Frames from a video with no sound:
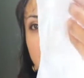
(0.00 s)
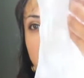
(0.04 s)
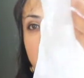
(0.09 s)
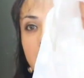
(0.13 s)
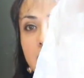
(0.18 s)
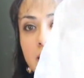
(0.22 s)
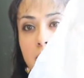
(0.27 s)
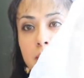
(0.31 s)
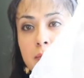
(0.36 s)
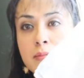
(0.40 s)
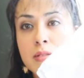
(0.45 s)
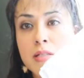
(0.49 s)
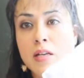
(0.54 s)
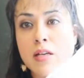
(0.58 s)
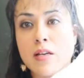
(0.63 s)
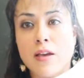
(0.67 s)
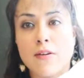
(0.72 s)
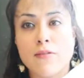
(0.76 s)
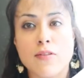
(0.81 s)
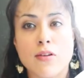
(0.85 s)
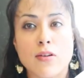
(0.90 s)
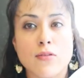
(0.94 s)
items.
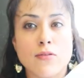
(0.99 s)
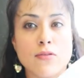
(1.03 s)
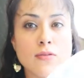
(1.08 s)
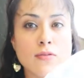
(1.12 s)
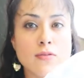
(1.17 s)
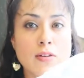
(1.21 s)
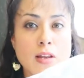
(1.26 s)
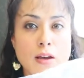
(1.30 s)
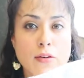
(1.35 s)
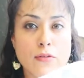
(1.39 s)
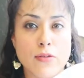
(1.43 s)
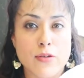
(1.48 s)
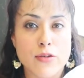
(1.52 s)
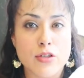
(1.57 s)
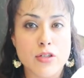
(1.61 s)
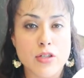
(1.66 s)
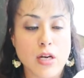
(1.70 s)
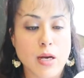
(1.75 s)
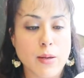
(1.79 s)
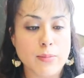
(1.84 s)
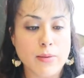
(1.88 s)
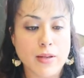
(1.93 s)
If you've never
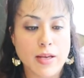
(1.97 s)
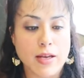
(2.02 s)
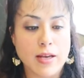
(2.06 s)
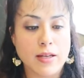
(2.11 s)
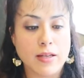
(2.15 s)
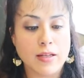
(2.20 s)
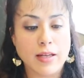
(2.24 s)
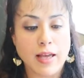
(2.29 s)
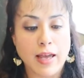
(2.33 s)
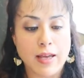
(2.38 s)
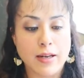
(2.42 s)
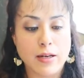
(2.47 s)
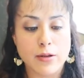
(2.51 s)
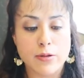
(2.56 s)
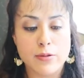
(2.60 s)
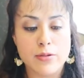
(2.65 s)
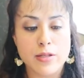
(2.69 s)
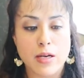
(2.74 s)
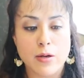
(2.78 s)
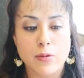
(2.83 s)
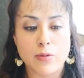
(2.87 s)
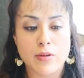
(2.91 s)
shopped at
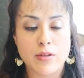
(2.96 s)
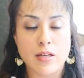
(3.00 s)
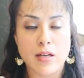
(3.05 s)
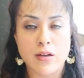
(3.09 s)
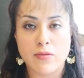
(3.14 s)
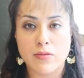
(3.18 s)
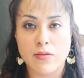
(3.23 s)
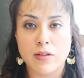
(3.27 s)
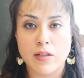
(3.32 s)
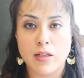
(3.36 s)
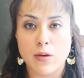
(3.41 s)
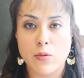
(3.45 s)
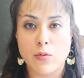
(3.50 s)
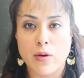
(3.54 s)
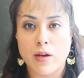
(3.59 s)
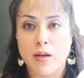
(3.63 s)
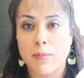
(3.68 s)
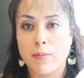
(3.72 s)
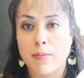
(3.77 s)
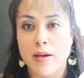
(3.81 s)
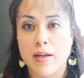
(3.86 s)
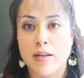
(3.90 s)
Cato's, I would definitely
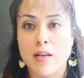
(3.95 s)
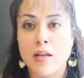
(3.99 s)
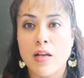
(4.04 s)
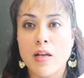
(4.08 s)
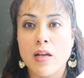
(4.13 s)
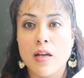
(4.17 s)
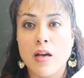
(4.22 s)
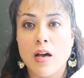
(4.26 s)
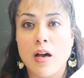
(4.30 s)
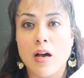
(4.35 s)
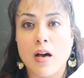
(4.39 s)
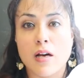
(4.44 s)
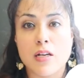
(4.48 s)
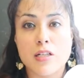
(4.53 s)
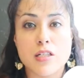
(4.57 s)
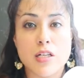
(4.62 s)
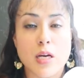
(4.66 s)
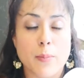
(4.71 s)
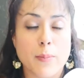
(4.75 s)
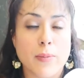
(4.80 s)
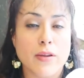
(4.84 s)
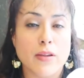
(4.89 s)
recommend uh,
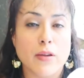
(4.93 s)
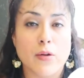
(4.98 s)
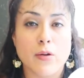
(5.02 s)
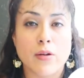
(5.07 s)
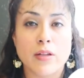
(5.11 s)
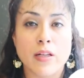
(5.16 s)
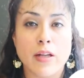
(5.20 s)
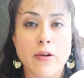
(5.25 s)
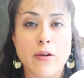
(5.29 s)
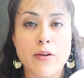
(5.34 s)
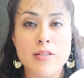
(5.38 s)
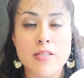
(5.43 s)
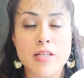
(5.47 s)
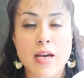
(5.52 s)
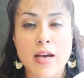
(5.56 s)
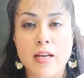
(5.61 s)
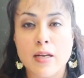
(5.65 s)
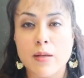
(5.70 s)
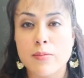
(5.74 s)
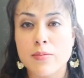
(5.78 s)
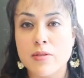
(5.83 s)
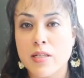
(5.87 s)
shopping their clearance
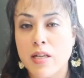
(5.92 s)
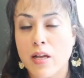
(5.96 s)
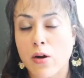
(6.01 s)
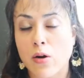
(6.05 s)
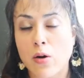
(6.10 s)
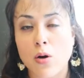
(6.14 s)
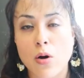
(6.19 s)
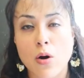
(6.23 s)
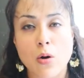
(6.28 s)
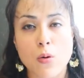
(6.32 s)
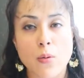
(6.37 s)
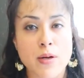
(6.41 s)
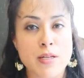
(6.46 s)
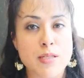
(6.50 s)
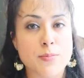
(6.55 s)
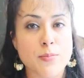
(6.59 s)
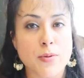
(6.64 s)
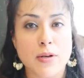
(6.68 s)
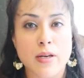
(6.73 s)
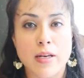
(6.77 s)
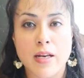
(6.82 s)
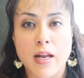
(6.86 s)
items. They're always
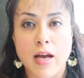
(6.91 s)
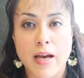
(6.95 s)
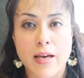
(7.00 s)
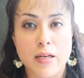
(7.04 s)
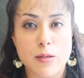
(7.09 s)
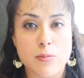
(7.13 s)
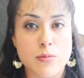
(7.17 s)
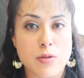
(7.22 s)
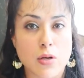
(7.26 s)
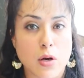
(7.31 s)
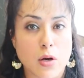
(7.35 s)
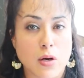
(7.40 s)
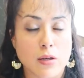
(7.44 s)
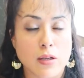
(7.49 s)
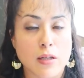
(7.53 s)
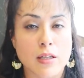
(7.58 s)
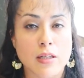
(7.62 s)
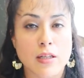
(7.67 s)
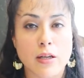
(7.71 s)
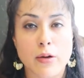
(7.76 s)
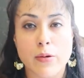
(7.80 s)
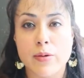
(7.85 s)
putting items on
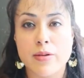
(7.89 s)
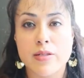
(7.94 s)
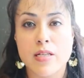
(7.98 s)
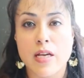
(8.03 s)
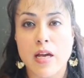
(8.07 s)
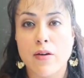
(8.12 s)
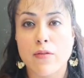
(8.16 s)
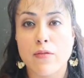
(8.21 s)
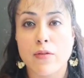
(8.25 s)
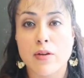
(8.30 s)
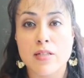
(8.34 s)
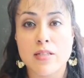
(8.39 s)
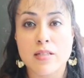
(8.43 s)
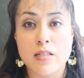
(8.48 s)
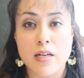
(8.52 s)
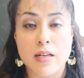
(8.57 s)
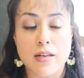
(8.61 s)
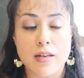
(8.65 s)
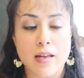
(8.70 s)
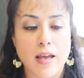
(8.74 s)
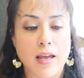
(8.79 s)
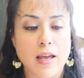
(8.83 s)
clearance every
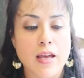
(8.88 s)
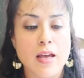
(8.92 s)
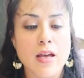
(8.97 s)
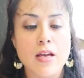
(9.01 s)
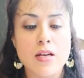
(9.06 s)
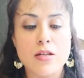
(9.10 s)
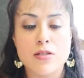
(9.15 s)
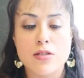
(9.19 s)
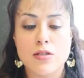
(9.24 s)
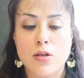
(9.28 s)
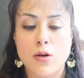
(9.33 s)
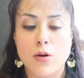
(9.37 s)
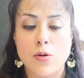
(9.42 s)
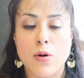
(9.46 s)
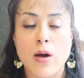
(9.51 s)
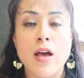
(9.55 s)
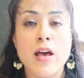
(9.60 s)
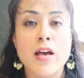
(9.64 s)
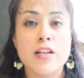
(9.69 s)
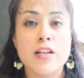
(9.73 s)
Sunday, so